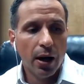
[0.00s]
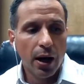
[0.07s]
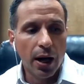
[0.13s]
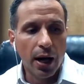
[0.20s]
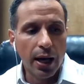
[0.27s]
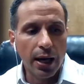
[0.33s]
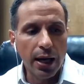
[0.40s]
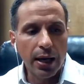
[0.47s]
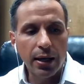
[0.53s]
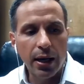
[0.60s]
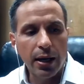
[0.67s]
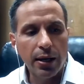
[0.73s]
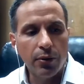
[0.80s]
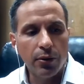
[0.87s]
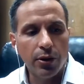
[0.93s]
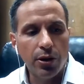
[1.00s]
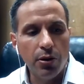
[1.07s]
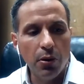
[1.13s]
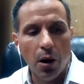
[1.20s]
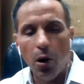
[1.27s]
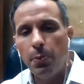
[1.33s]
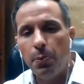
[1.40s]
And do
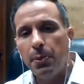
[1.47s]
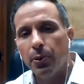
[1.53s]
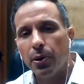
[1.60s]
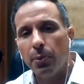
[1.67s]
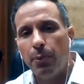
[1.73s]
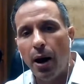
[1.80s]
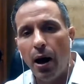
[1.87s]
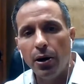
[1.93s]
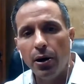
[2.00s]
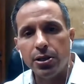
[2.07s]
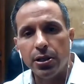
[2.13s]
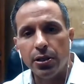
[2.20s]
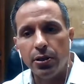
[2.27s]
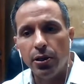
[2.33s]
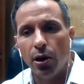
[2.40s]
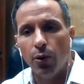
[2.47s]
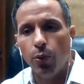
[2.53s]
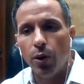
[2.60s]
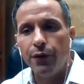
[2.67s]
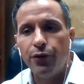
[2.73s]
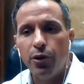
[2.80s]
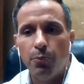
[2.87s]
you owe people an apology? You know,
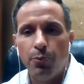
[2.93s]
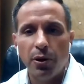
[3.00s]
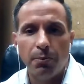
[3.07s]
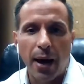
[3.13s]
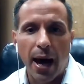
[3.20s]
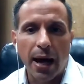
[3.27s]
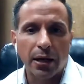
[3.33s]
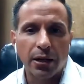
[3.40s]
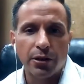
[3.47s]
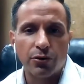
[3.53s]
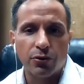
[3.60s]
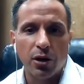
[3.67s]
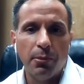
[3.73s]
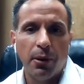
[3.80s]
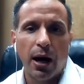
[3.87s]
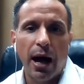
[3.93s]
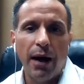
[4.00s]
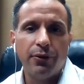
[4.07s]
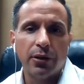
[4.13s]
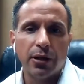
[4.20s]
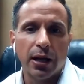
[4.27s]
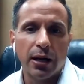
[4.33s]
what have you put back into the stream of
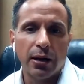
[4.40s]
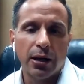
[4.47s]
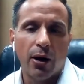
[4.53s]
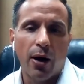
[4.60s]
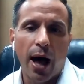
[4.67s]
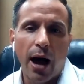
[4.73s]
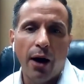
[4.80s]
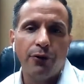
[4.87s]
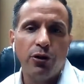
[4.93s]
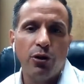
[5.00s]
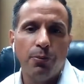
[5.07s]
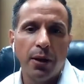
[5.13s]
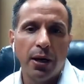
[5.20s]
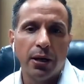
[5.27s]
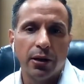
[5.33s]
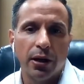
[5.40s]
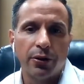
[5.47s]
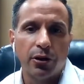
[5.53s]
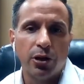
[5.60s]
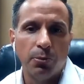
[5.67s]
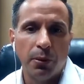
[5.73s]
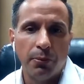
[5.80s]
life today? You know, how have you been to other
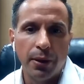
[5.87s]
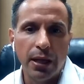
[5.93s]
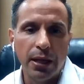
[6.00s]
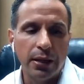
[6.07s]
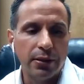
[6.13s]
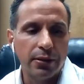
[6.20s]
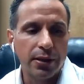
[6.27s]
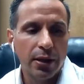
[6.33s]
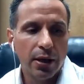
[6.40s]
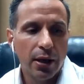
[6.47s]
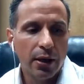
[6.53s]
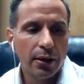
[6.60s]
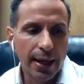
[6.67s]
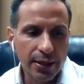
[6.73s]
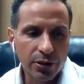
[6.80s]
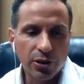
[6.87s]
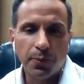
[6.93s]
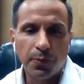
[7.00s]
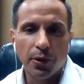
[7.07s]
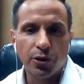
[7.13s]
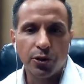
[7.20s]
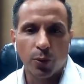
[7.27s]
human beings? That's your
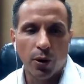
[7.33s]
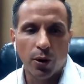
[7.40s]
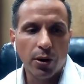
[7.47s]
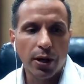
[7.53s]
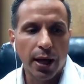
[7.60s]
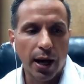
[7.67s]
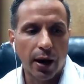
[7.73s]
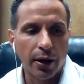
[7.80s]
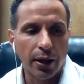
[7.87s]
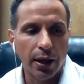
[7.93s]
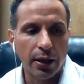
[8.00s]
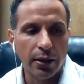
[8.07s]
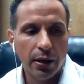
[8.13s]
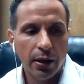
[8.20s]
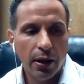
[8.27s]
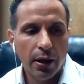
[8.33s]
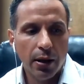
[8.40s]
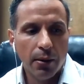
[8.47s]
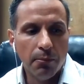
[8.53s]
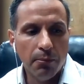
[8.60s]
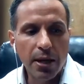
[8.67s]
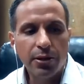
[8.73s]
spiritual workout and
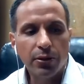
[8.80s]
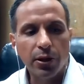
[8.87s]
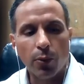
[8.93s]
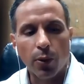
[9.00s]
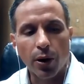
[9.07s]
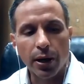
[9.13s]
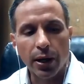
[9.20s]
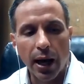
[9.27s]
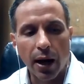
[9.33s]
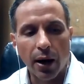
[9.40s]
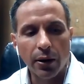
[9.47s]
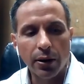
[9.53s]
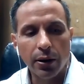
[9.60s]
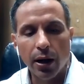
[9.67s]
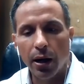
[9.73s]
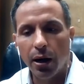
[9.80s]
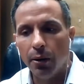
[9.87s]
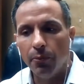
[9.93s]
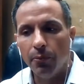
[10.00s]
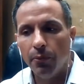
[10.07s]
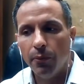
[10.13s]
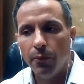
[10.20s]
mentally working out.
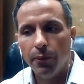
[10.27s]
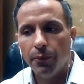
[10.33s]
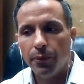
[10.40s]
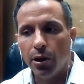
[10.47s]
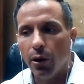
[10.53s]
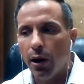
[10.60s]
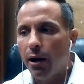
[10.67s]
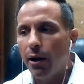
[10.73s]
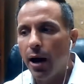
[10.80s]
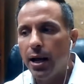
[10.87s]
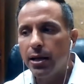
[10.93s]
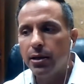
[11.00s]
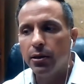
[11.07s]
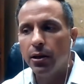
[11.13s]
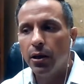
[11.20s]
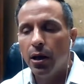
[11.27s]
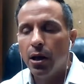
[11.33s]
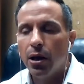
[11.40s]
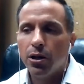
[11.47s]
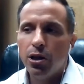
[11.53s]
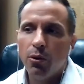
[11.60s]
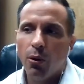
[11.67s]
You know,
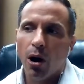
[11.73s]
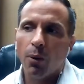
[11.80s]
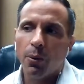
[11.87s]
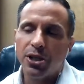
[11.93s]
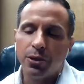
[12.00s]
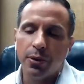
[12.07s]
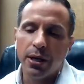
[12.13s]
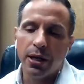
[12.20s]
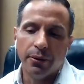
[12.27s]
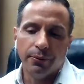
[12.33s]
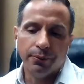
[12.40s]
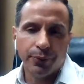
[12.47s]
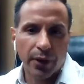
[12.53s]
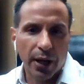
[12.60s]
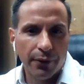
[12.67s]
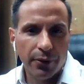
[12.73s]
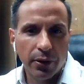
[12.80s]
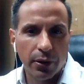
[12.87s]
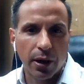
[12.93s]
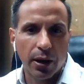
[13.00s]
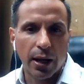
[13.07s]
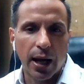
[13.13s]
you are what you eat, Devin.
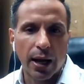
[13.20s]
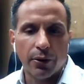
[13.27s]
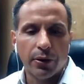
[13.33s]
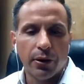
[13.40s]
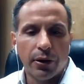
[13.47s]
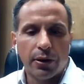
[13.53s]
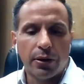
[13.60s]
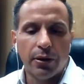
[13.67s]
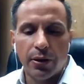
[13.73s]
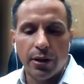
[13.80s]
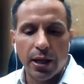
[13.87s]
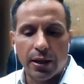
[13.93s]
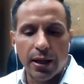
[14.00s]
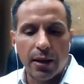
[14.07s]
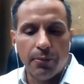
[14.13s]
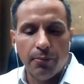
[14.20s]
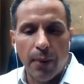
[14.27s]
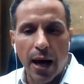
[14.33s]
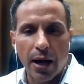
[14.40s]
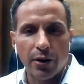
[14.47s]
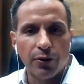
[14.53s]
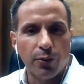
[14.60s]
And I don't think that
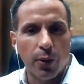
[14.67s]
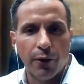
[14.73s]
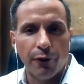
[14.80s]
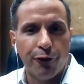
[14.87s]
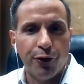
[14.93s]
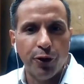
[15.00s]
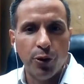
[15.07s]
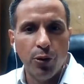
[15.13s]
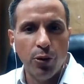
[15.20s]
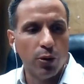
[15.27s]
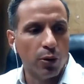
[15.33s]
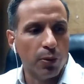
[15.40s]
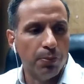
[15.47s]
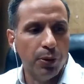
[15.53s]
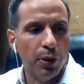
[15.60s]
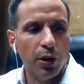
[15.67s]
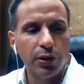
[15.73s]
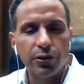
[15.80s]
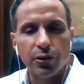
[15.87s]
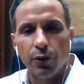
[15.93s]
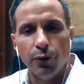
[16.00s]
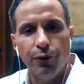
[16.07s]
matters what food or
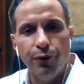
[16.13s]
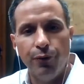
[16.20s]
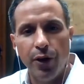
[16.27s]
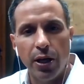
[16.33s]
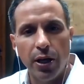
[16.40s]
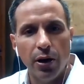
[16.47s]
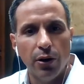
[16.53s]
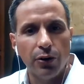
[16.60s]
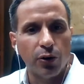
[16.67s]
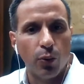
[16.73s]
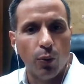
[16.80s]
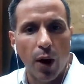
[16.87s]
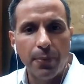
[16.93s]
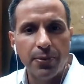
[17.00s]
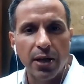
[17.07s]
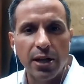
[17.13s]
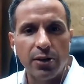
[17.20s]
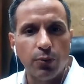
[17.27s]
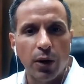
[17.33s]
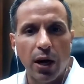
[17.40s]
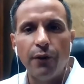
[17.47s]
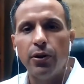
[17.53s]
books or videos or websites,
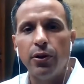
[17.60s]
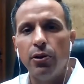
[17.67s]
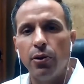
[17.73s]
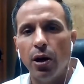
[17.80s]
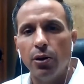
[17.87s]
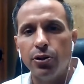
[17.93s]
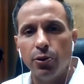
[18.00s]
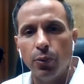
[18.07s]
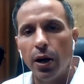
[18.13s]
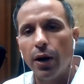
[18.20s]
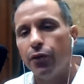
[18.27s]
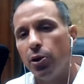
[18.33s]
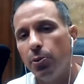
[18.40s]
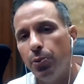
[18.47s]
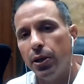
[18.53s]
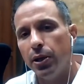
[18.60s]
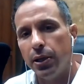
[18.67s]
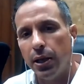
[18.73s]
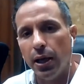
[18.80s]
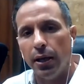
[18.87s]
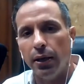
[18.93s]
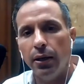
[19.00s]
whatever you go to, whatever you're putting
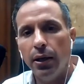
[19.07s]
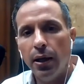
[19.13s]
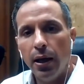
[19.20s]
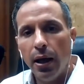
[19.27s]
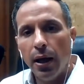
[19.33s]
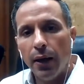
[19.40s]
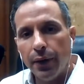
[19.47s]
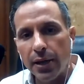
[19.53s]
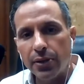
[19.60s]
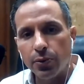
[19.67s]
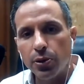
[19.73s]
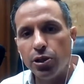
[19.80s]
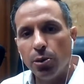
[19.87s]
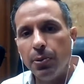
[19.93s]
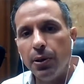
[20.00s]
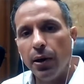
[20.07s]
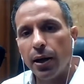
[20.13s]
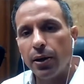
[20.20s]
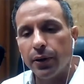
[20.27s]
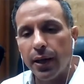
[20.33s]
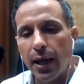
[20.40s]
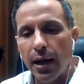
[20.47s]
in, that's what you'll be
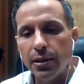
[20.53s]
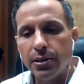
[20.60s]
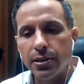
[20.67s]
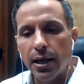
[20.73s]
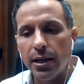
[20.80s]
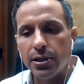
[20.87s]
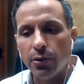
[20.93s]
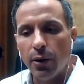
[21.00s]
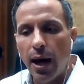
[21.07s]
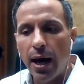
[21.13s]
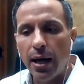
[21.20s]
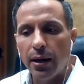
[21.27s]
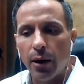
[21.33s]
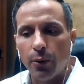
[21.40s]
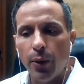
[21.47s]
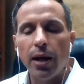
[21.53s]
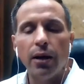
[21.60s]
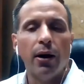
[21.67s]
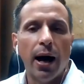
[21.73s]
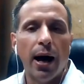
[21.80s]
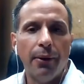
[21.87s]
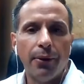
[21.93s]
like on the outside. So I read a
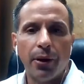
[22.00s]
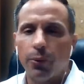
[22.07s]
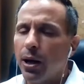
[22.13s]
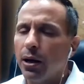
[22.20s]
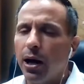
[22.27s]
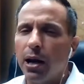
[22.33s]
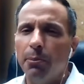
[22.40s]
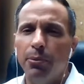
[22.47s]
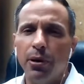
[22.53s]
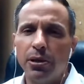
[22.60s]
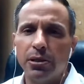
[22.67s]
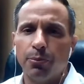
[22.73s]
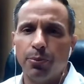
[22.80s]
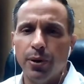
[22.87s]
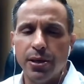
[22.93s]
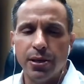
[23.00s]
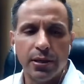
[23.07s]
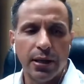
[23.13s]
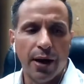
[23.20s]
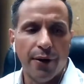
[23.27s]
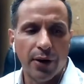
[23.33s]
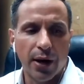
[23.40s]
lot. I read a lot of books in prison,
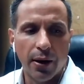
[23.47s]
Devin.